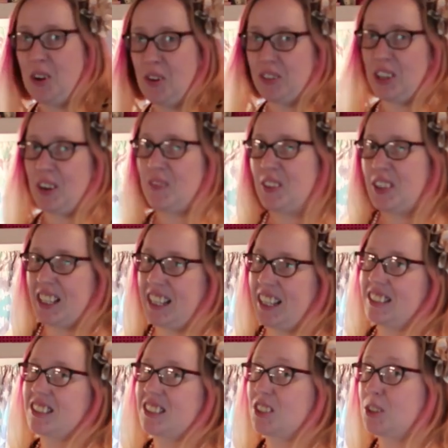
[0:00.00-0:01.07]
over there for the
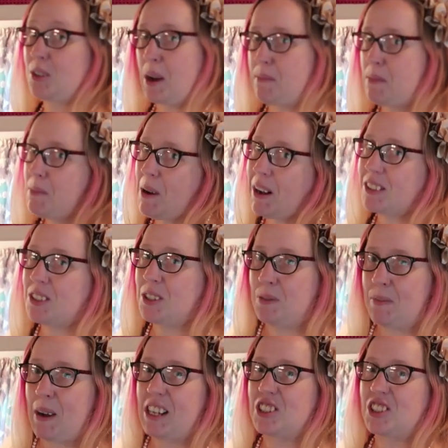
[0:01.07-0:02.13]
kids because Grandma bought too
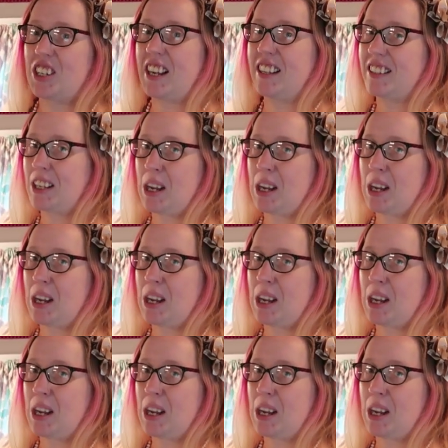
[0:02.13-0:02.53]
much and the